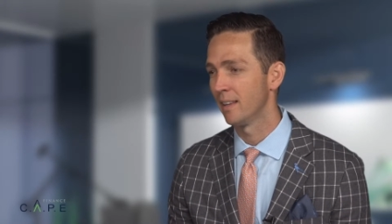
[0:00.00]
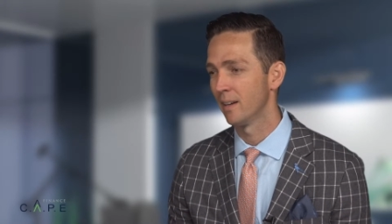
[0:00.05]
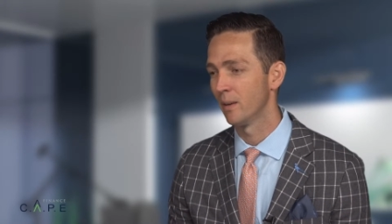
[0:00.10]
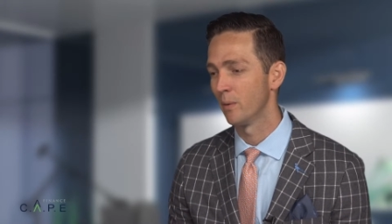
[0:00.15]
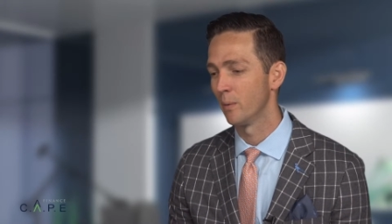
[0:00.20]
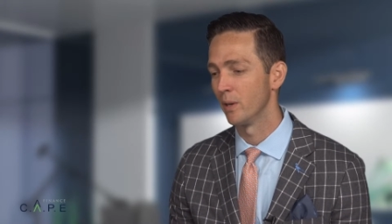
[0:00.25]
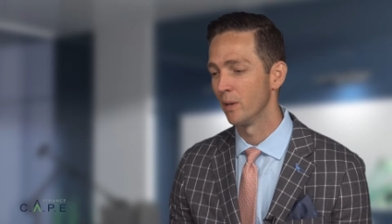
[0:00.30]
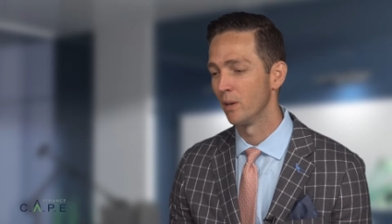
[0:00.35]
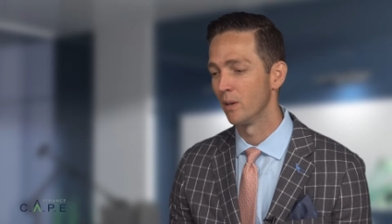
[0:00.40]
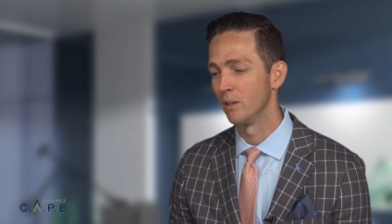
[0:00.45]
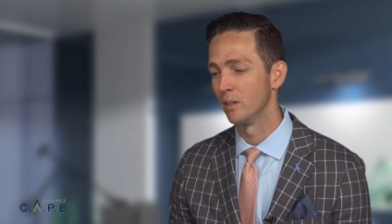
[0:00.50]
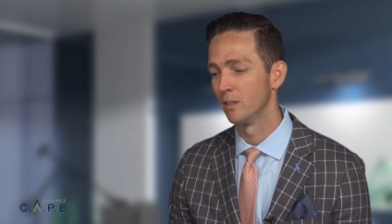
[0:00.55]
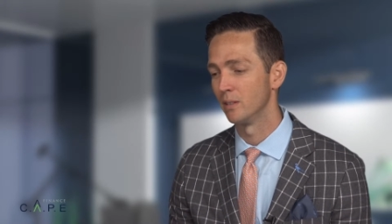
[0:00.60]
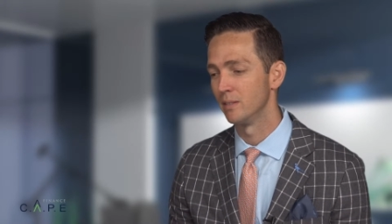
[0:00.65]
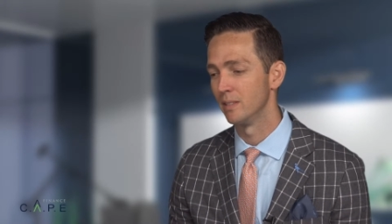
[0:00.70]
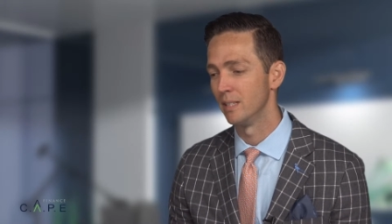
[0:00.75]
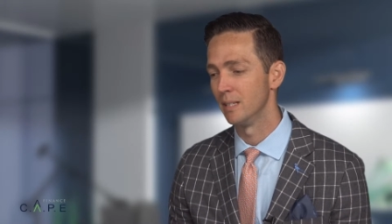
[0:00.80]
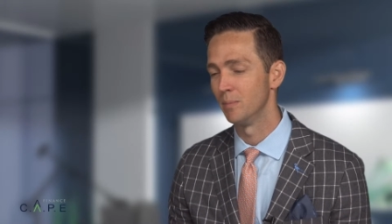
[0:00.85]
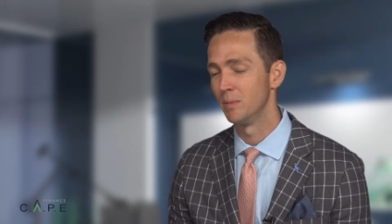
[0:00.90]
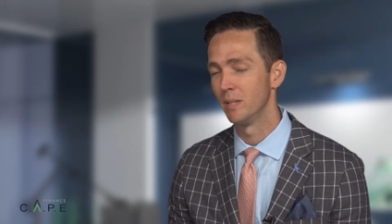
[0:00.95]
we all
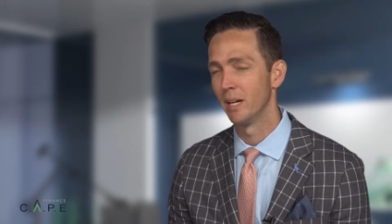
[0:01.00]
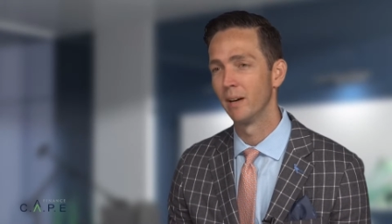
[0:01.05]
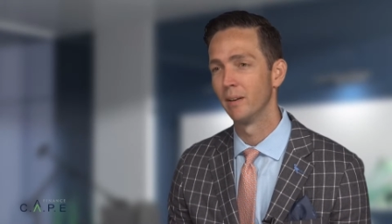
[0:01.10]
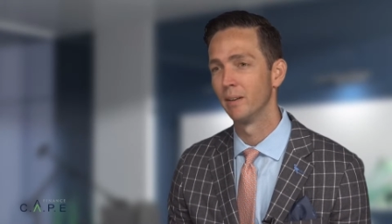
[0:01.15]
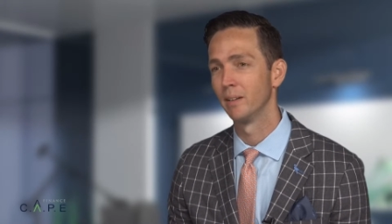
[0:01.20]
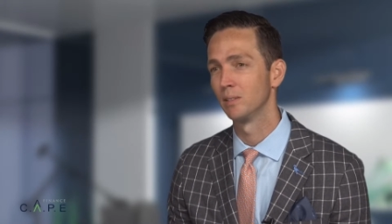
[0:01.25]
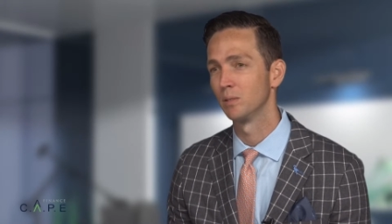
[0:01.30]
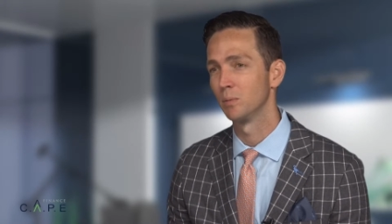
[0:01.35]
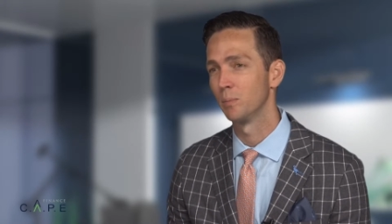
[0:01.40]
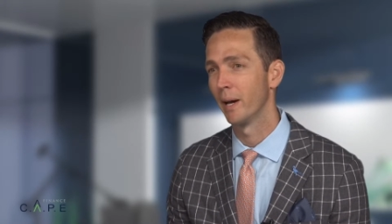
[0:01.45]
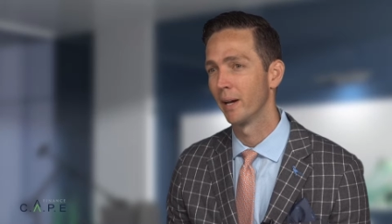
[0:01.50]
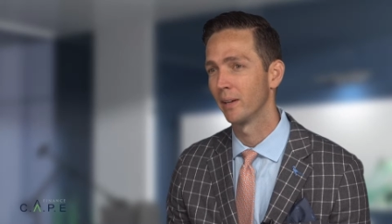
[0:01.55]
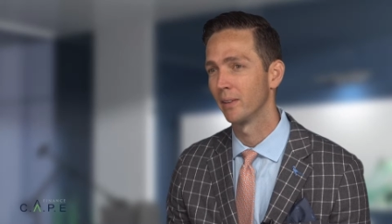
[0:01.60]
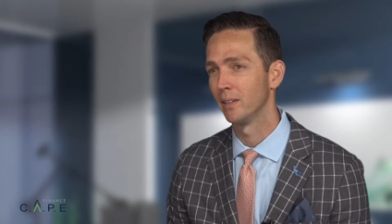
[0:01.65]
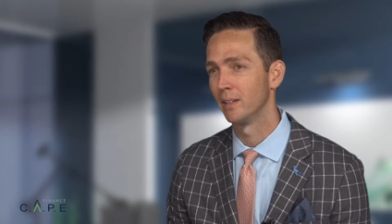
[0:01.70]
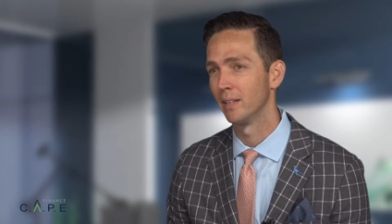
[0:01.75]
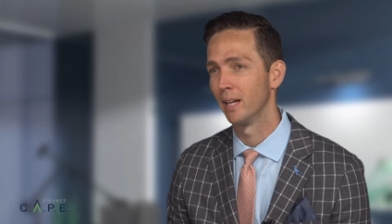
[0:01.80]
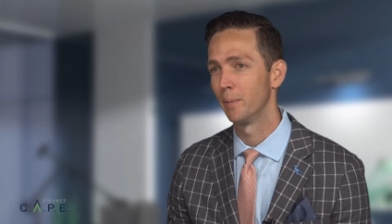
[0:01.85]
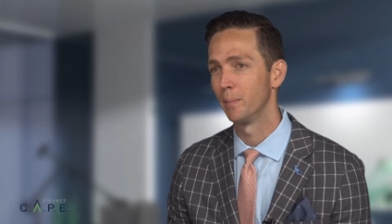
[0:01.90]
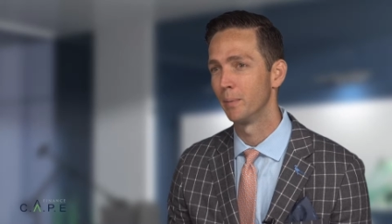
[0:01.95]
deep down expect
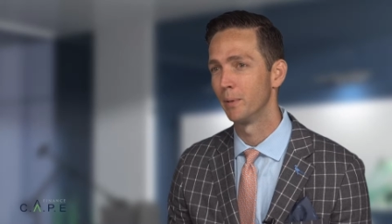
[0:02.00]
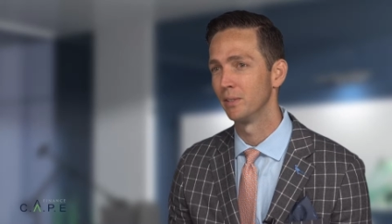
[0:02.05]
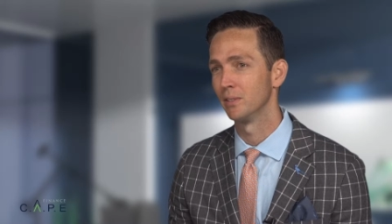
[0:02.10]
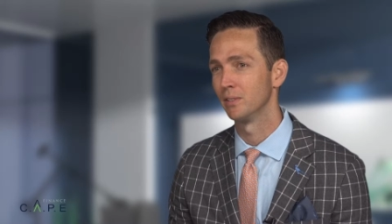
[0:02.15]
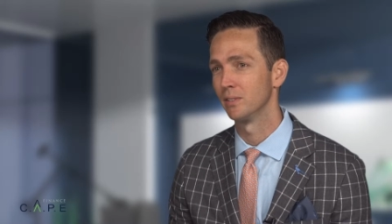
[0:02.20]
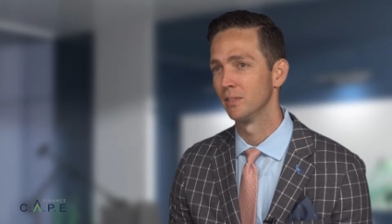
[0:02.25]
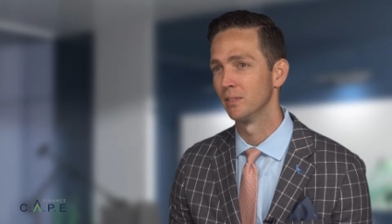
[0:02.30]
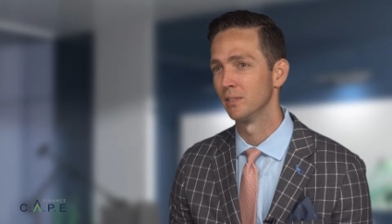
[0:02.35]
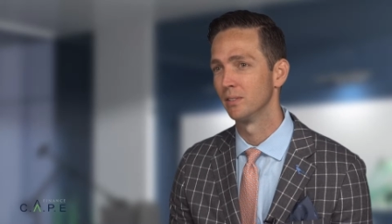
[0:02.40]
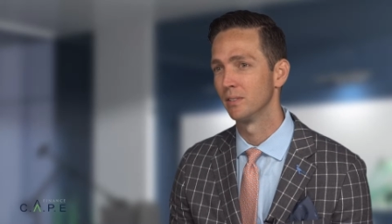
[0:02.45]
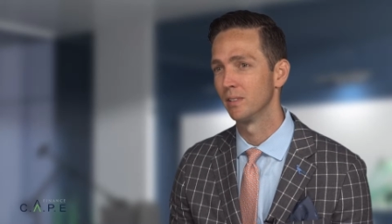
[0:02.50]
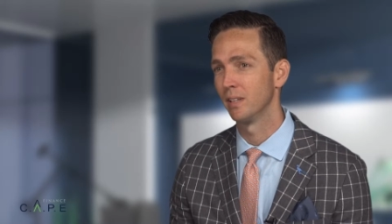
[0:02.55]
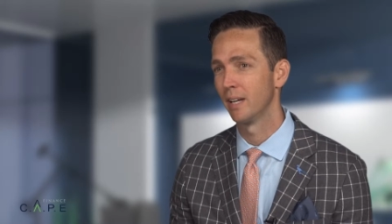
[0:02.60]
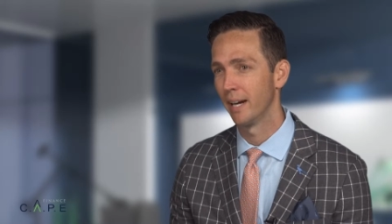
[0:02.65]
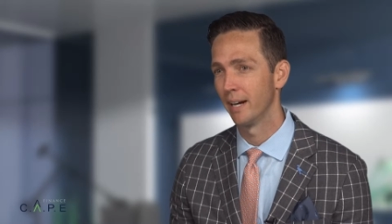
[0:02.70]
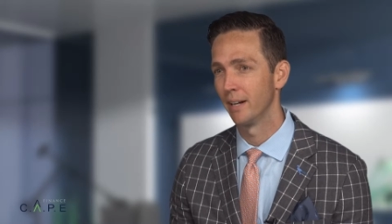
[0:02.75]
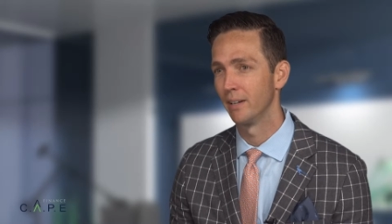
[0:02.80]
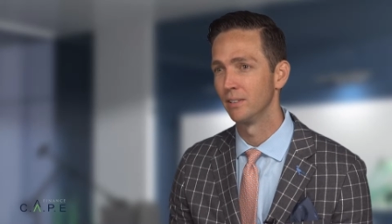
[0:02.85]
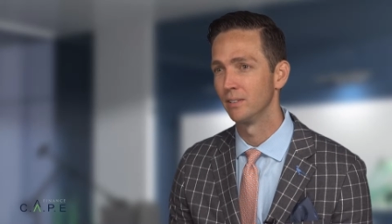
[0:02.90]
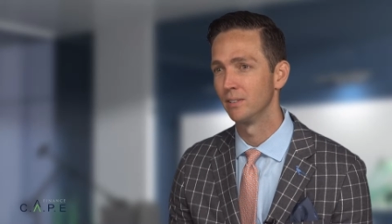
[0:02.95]
that that person
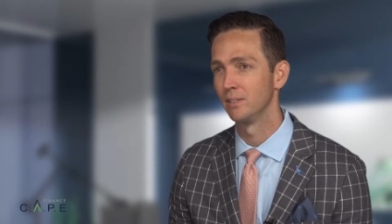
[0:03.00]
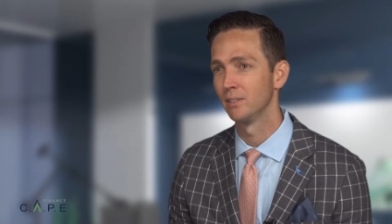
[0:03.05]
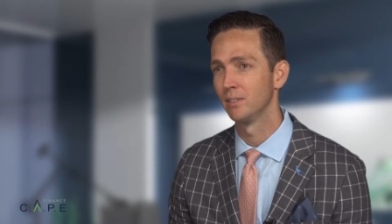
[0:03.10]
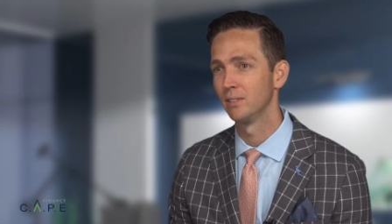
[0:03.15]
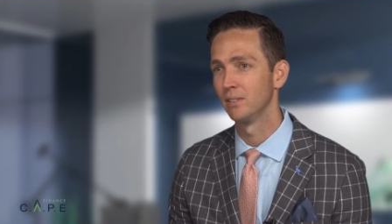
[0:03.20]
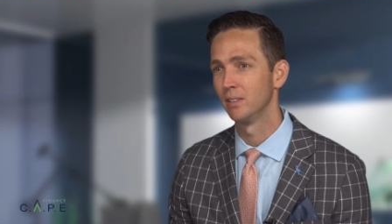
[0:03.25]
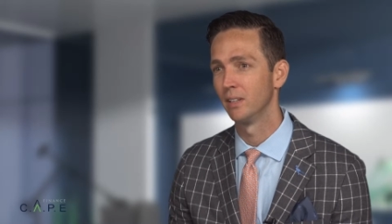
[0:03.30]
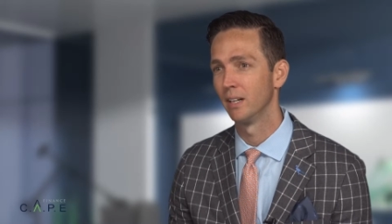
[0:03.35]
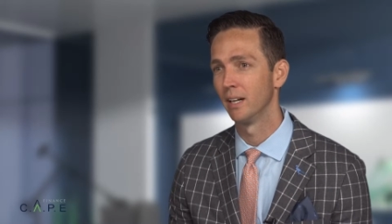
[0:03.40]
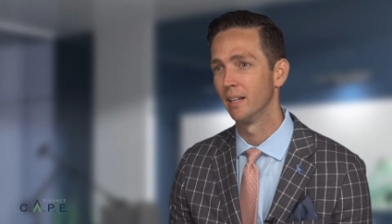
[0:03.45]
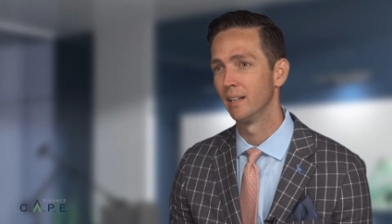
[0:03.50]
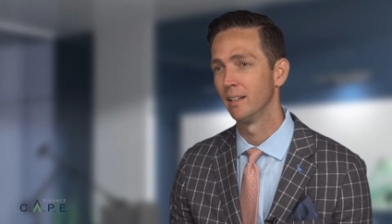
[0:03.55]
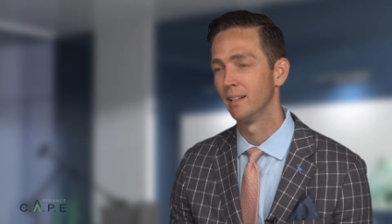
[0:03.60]
cares, right?